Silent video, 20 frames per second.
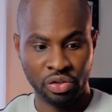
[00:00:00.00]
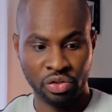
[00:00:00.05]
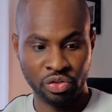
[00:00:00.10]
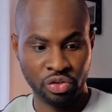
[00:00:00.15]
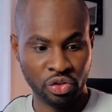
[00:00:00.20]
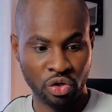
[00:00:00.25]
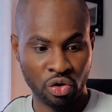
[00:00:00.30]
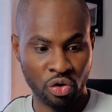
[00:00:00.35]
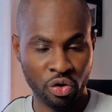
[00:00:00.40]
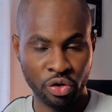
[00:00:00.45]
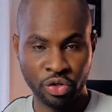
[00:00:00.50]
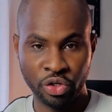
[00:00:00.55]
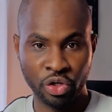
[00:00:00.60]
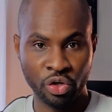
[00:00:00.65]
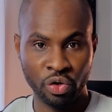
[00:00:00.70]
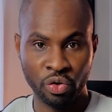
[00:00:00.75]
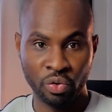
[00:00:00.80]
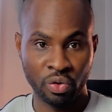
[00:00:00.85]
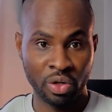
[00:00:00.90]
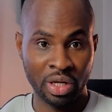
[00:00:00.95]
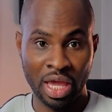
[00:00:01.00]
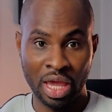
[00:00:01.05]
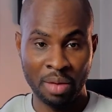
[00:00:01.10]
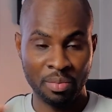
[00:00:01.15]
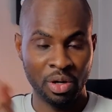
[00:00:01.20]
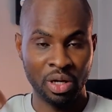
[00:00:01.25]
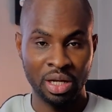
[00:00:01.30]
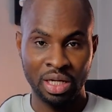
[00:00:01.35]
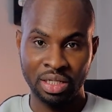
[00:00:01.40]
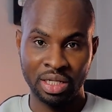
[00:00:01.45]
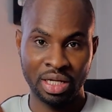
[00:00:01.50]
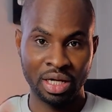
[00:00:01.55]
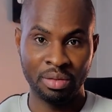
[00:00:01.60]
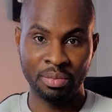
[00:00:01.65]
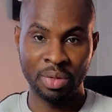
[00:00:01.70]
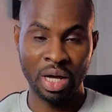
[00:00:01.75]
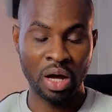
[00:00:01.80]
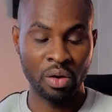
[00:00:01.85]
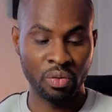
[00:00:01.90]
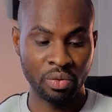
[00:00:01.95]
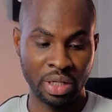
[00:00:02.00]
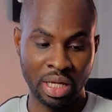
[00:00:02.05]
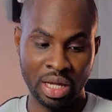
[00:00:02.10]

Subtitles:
your audio cable had come out,